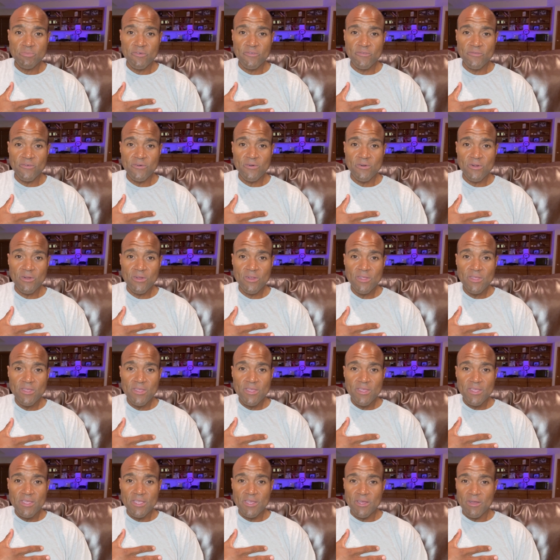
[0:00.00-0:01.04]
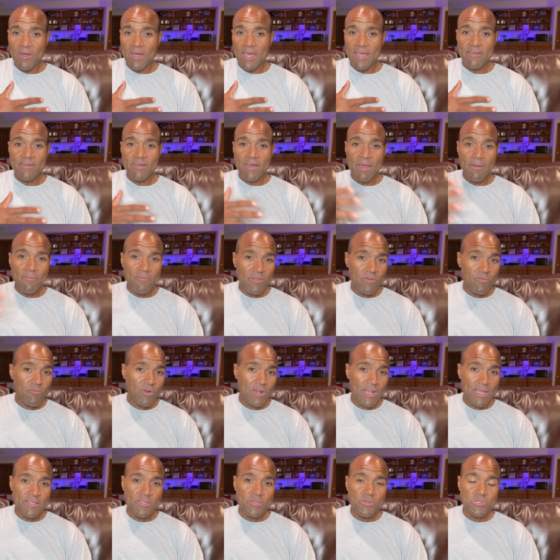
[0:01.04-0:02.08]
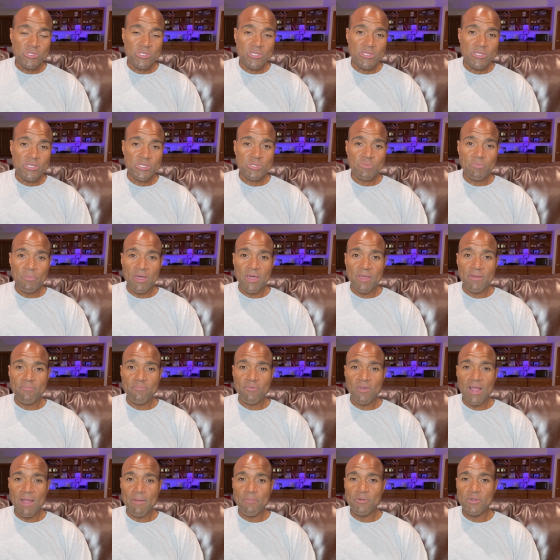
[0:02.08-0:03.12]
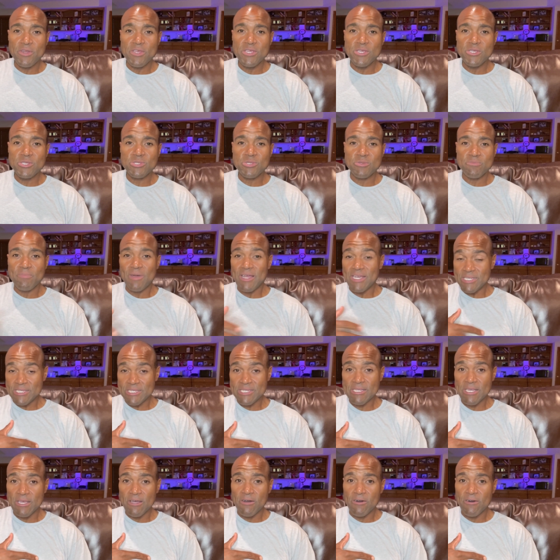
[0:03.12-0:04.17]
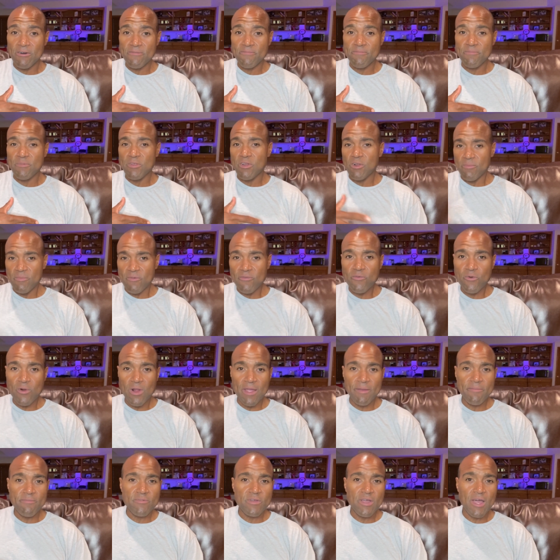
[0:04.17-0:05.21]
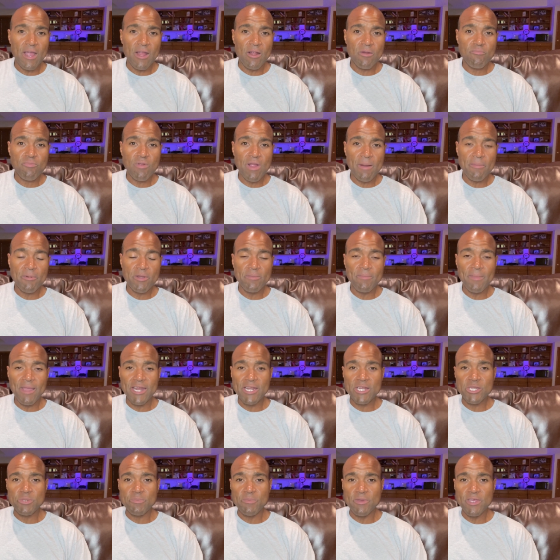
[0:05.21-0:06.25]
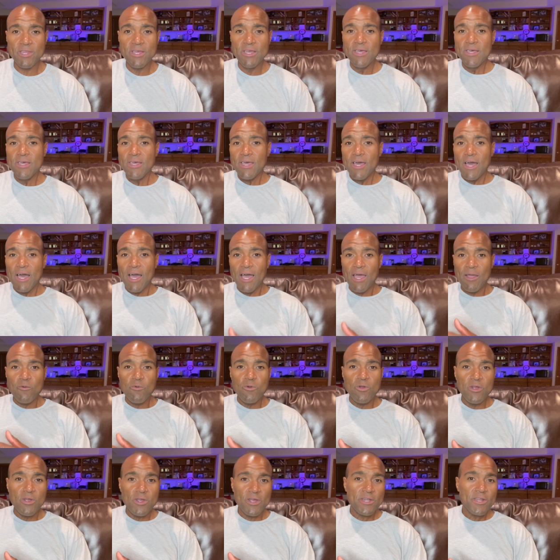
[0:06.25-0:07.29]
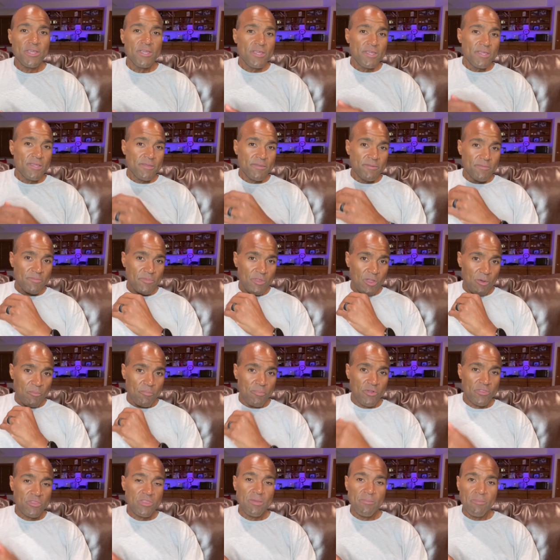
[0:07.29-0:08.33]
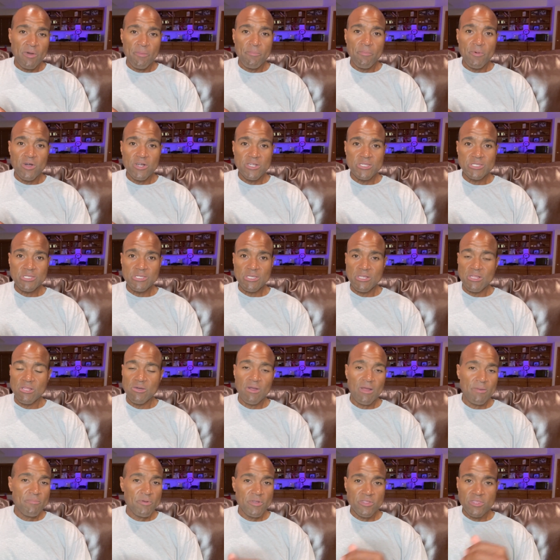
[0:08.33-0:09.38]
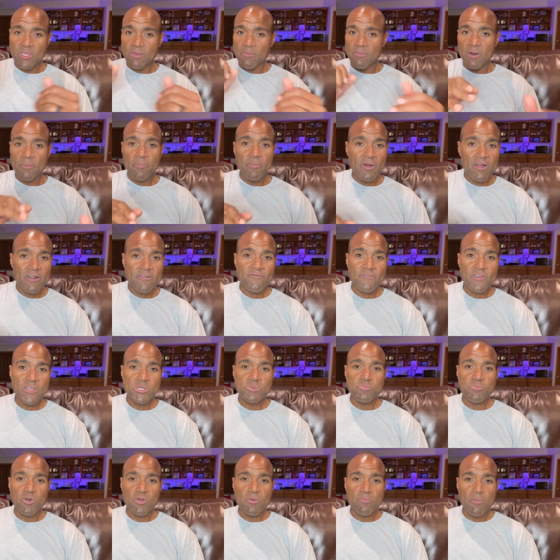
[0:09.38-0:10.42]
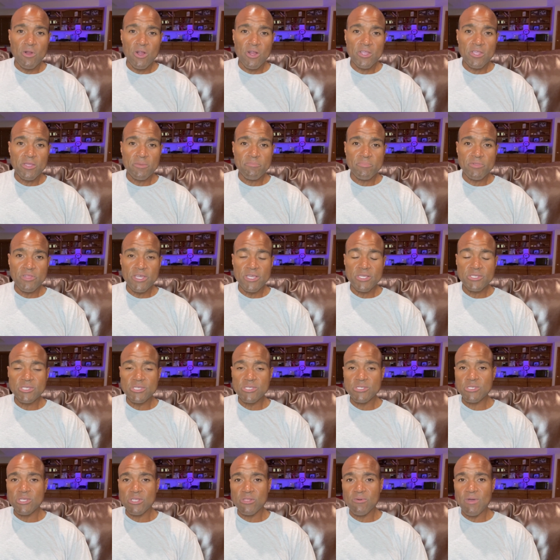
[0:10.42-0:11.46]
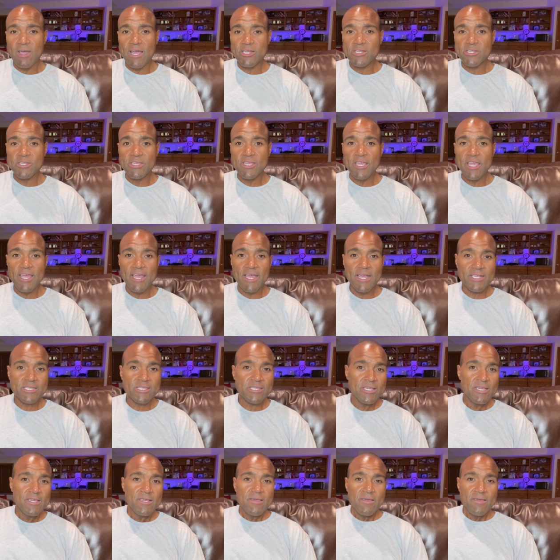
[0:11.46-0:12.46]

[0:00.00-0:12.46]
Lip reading: before. You know, I when I used to list my properties myself, you know, before I hired property management, I would, you know, put them up on Zillow. I'd put them up on Facebook Marketplace, and Zillow actually has